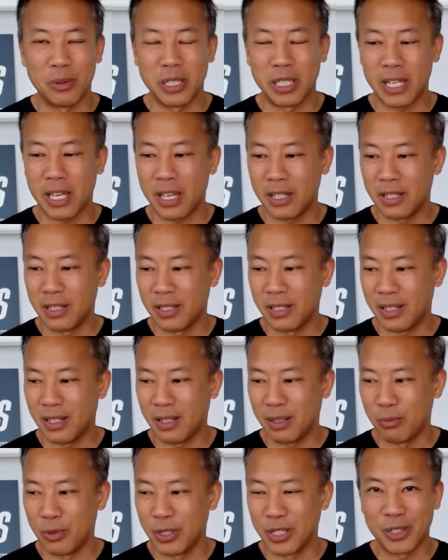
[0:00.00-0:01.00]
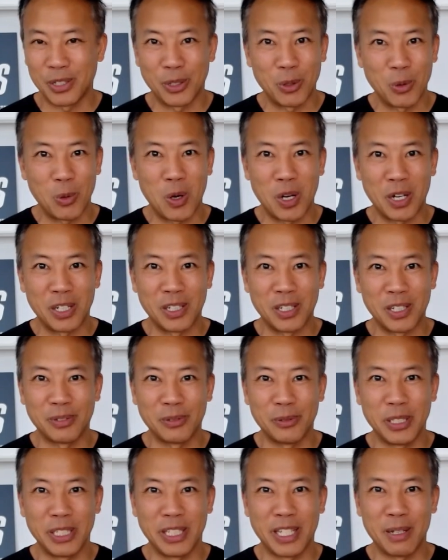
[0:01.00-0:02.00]
We can uh, breathe underwater.
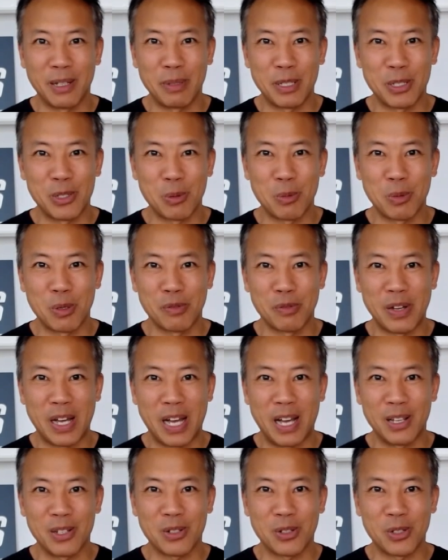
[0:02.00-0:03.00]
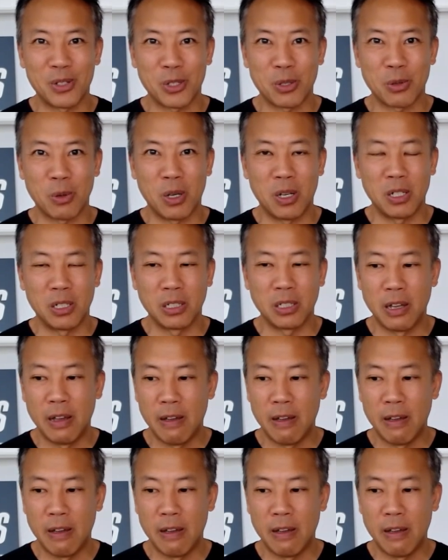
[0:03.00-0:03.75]
We can be super fast or strong.